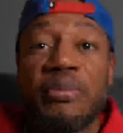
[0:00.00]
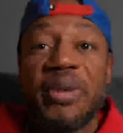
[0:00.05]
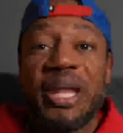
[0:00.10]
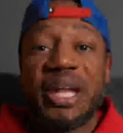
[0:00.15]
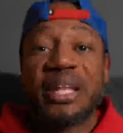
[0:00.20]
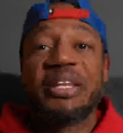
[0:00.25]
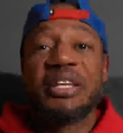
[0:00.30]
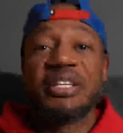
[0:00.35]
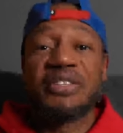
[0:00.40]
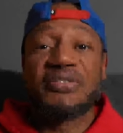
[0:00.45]
you made
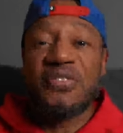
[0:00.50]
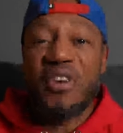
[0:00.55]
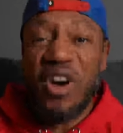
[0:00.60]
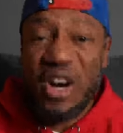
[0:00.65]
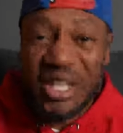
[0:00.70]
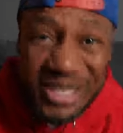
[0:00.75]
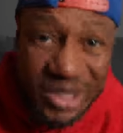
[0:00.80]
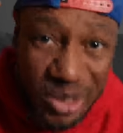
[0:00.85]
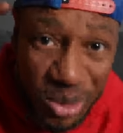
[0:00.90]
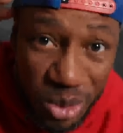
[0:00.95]
it this
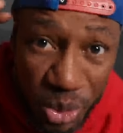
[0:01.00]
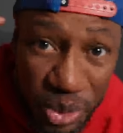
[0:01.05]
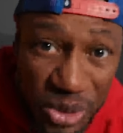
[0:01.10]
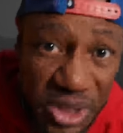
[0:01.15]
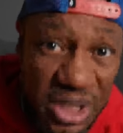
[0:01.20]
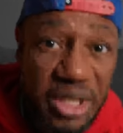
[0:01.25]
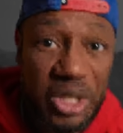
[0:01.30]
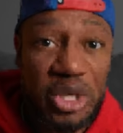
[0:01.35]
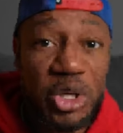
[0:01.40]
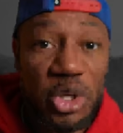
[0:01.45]
far, salute
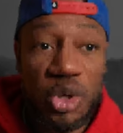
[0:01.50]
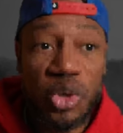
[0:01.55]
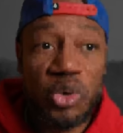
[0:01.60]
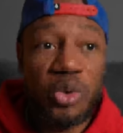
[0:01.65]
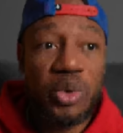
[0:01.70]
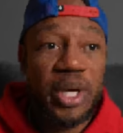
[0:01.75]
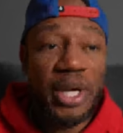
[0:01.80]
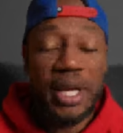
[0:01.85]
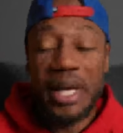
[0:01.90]
to you.